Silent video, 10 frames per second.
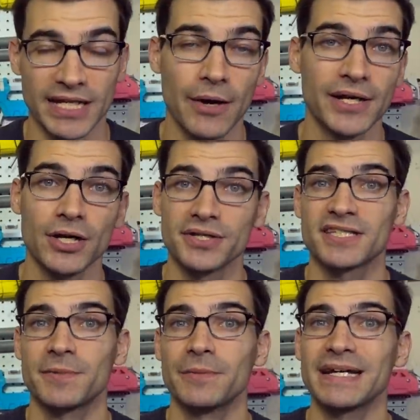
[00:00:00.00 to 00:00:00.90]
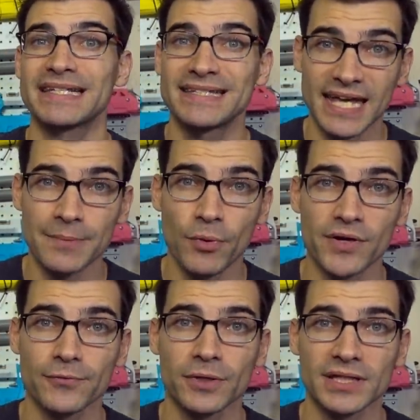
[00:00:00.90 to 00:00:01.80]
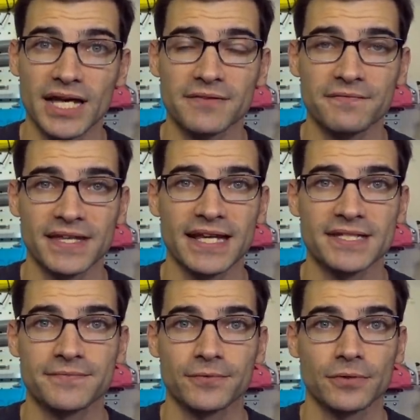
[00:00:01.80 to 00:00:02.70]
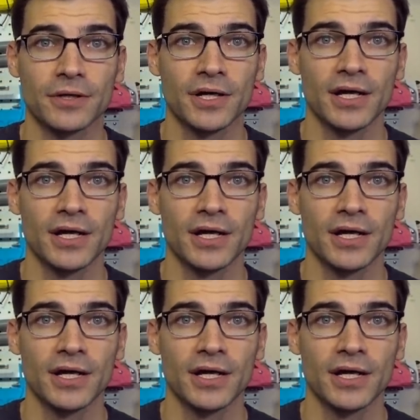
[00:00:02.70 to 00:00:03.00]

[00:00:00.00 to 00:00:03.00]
Now, I know this has been a big sticking point for a lot of things for